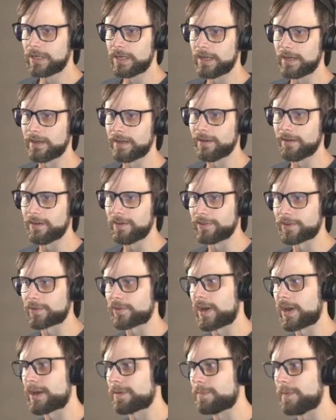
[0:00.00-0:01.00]
uh, on the
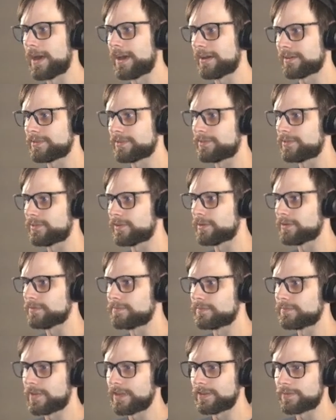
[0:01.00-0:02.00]
crackback. So
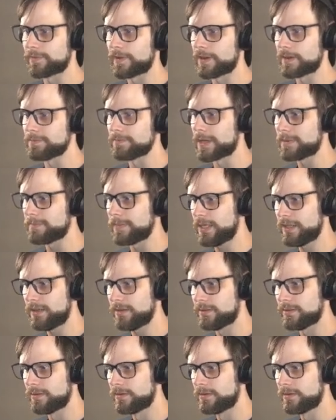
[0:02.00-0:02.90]
that's fine by me.